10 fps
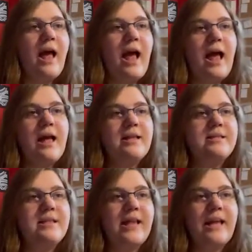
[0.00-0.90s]

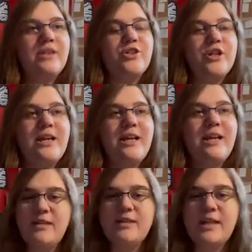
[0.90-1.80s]
And then
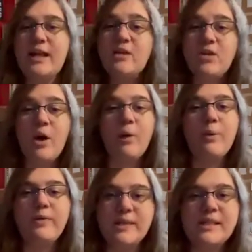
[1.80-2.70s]
she is like,
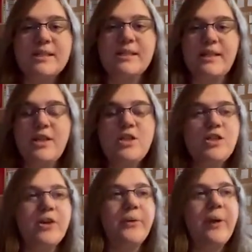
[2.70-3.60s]
no, this is an
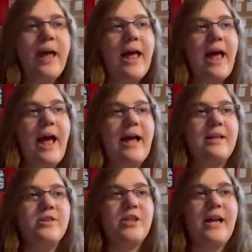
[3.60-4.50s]
issue.
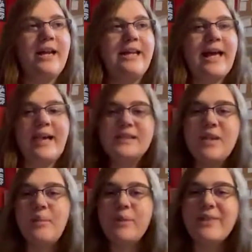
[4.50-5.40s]
And she kind of gangs
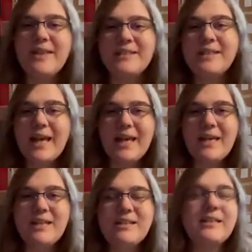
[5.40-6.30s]
up with these
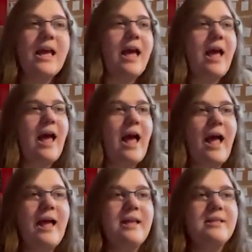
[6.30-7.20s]
kids
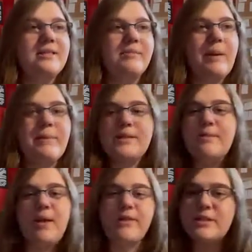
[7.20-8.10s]
and maybe
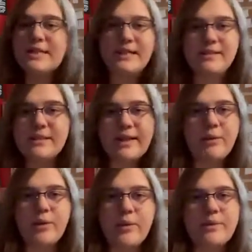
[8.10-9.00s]
some other teens. I
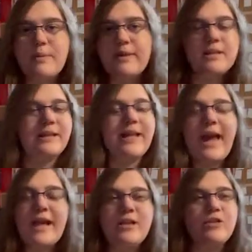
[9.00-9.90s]
don't know. It depends on the
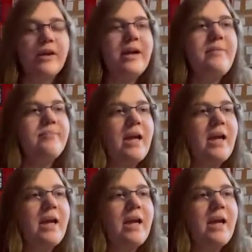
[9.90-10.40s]
age, right?